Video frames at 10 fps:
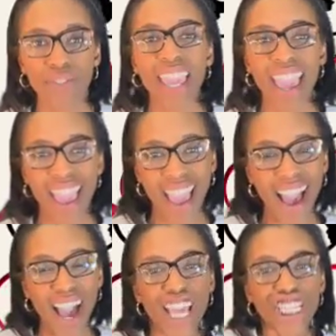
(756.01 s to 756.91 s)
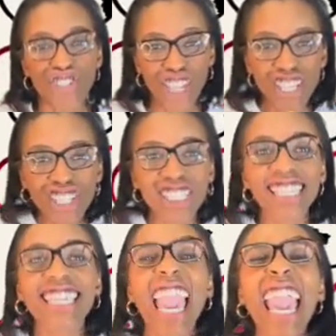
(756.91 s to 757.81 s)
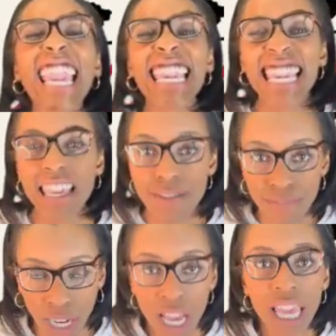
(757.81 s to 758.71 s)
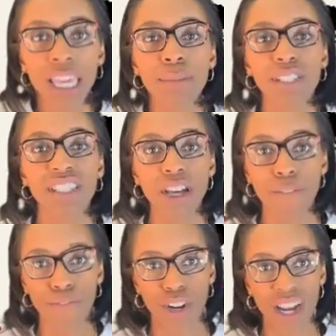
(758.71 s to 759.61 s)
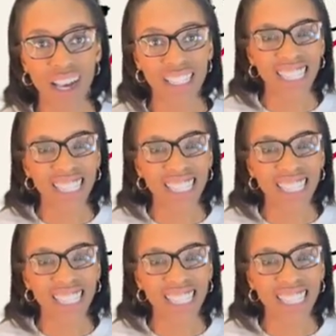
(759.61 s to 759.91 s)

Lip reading: Yeah. Jesus gave himself for us.